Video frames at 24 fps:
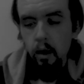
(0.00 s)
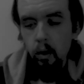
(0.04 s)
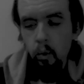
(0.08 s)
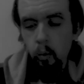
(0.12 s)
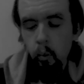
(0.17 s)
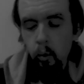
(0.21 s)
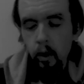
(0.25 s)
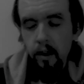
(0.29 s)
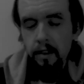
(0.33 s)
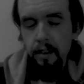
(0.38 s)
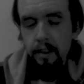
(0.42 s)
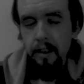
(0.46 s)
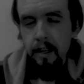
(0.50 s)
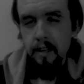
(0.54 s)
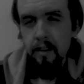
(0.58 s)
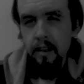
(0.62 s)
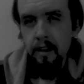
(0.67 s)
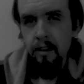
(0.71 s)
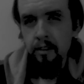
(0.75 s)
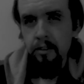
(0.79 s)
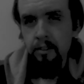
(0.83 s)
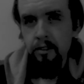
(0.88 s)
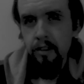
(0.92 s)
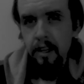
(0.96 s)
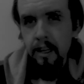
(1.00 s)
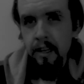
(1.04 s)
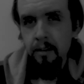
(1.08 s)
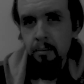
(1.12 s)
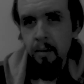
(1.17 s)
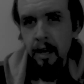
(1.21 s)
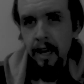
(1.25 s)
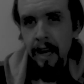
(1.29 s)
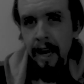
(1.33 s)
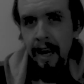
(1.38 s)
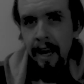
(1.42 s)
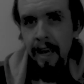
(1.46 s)
one thing that has
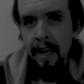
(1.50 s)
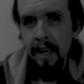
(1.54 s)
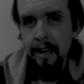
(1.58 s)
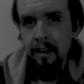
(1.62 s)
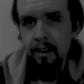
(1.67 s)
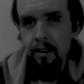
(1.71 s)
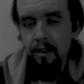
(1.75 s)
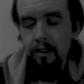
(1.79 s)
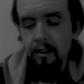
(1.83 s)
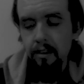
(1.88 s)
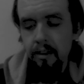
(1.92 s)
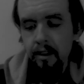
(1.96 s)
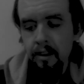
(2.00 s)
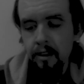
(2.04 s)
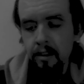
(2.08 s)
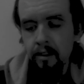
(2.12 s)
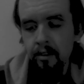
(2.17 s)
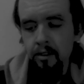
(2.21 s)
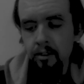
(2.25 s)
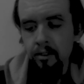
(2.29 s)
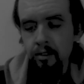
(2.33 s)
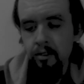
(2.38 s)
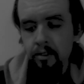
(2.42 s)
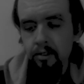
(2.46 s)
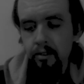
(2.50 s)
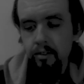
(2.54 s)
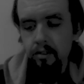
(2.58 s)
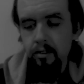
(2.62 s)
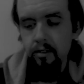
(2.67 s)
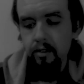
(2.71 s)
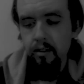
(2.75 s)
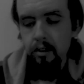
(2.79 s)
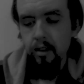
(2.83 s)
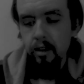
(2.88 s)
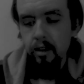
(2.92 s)
stayed my hand is